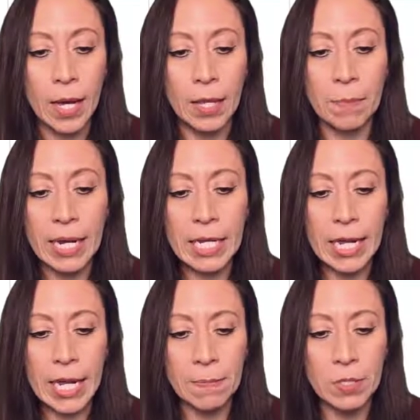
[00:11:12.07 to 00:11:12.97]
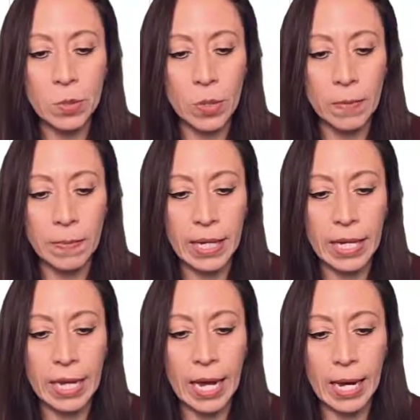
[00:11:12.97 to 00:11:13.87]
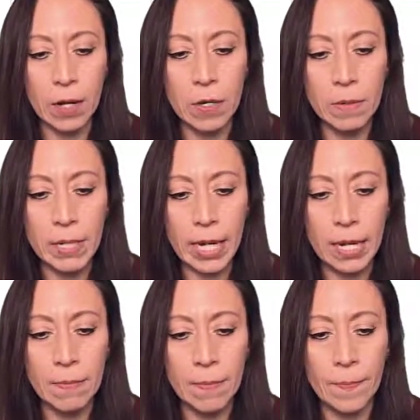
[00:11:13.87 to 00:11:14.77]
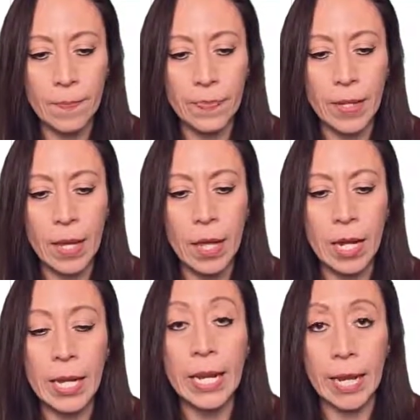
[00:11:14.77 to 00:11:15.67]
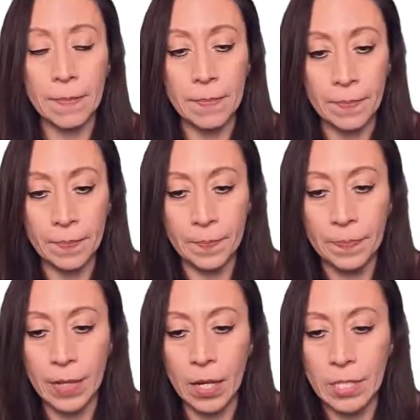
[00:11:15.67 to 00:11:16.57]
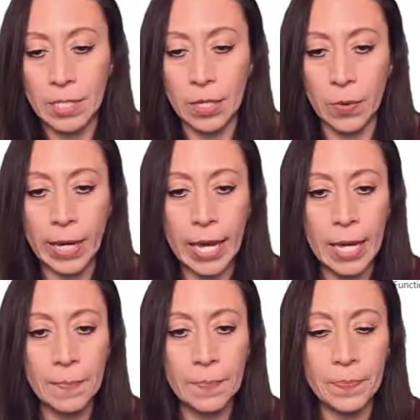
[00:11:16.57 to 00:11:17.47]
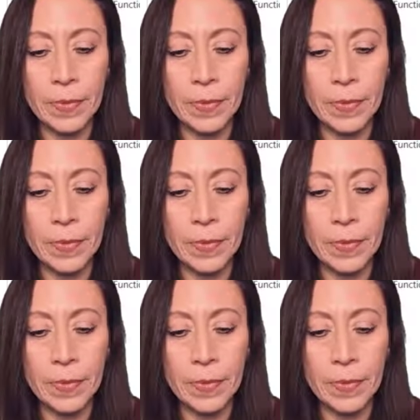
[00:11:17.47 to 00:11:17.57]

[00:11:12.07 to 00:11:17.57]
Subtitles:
And my names will be a column name, name. Say okay.